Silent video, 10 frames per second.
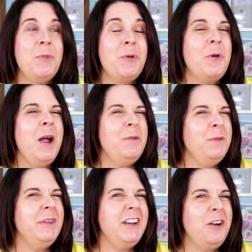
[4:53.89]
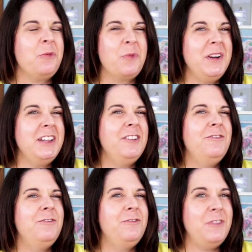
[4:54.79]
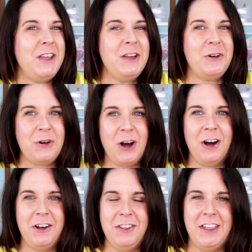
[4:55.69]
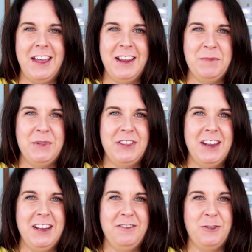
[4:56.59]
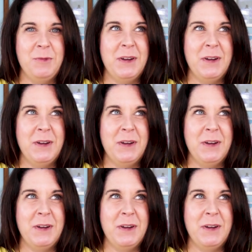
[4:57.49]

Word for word: probably don't really feel all that empathetic for it,